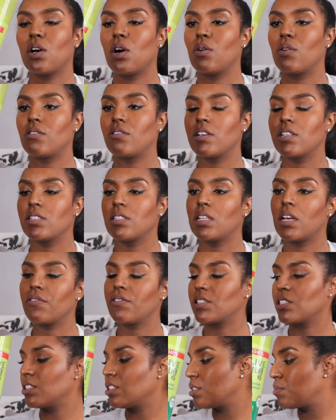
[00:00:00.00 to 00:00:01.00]
ORS
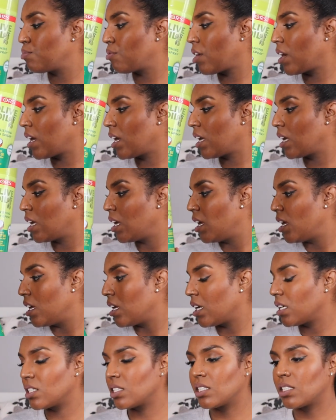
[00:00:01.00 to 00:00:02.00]
nourishing spray.
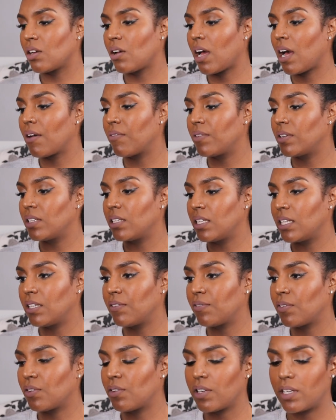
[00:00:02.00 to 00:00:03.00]
I just don't have a need
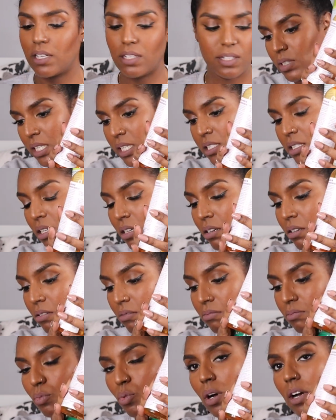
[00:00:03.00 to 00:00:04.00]
for it. These are
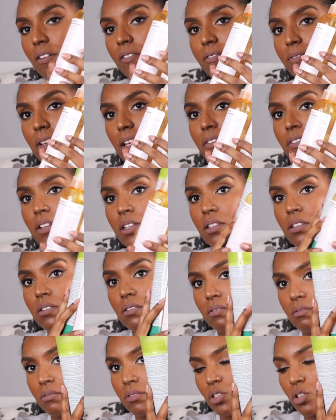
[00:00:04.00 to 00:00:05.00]
what I've given
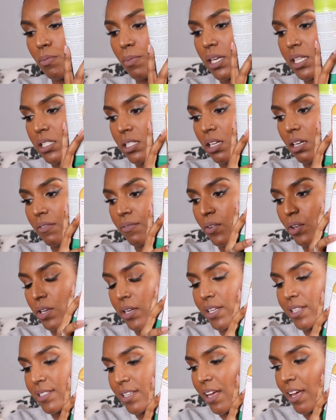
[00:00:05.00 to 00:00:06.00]
to my son for
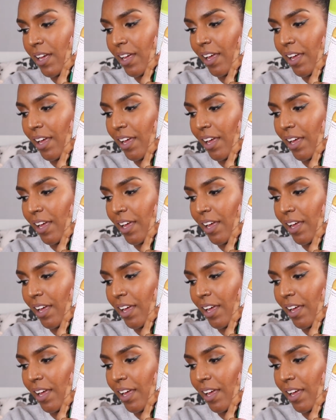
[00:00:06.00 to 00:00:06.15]
his hair